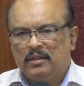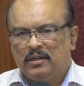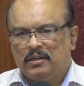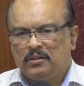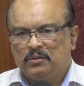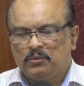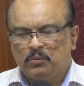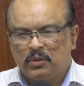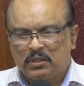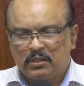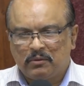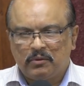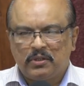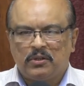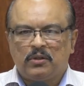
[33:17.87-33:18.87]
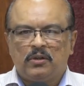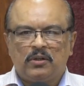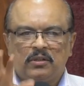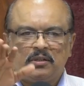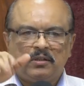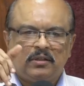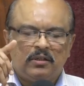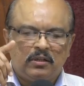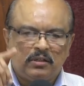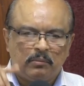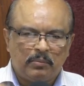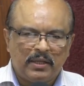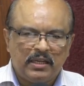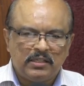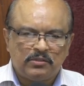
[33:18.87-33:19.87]
to whatever we call it, you know, the
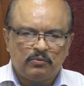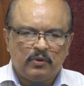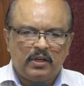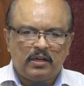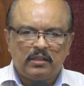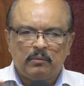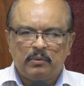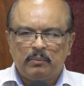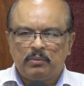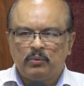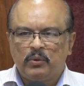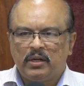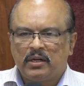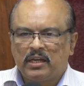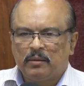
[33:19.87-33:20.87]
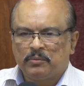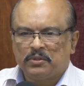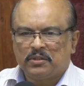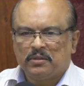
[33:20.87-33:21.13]
place where the people were kept.